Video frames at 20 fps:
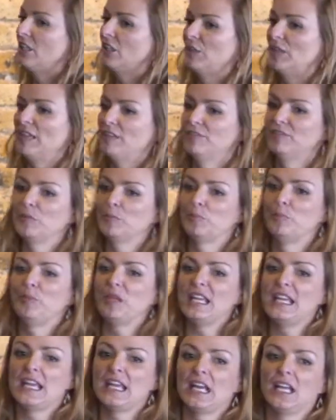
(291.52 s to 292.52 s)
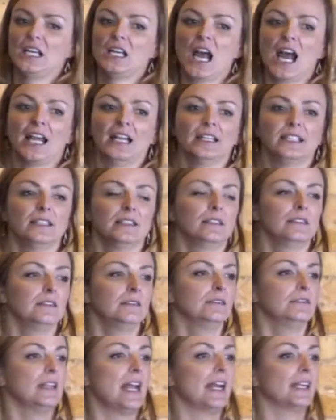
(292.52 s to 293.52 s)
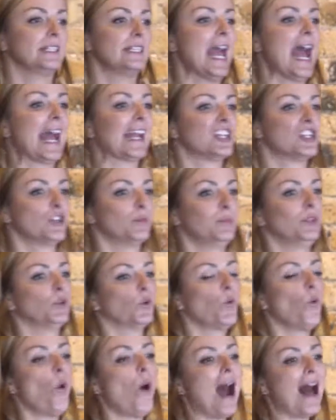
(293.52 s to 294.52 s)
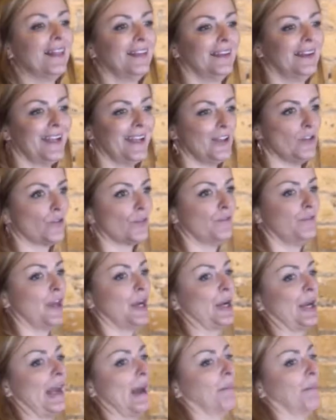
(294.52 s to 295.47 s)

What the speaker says: could even be a non-tangible quality. You're very